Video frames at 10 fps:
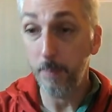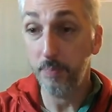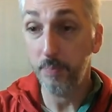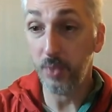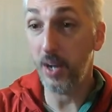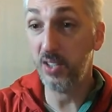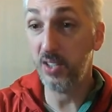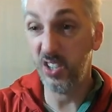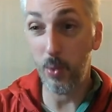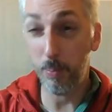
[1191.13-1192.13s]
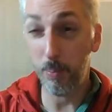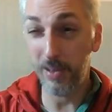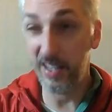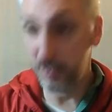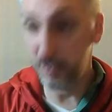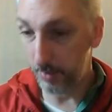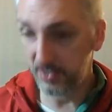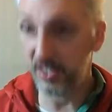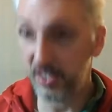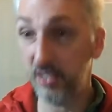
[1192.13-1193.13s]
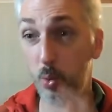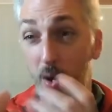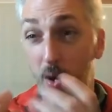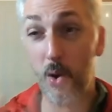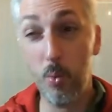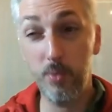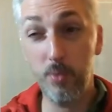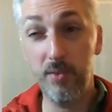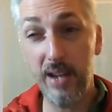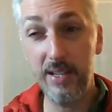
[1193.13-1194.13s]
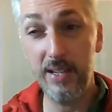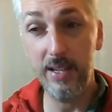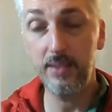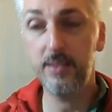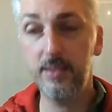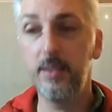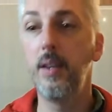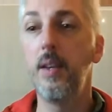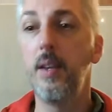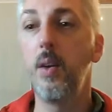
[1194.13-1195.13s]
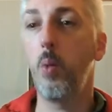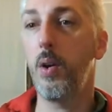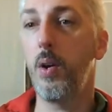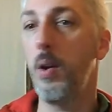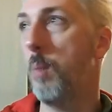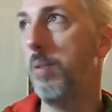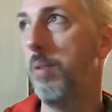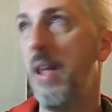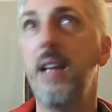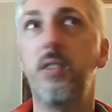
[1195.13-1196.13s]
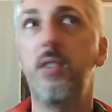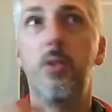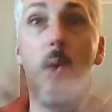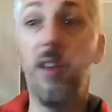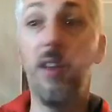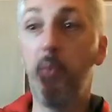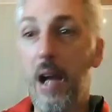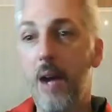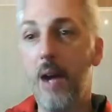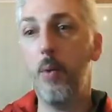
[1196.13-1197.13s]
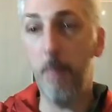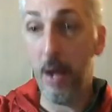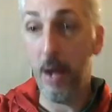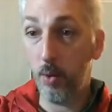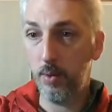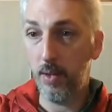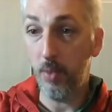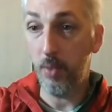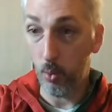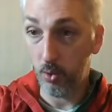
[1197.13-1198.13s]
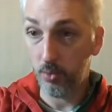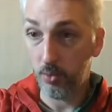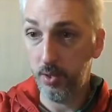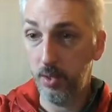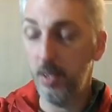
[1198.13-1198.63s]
And we're actually going to apply some of these things to our own ideas. We're going to apply it to what if we're out and about in the world.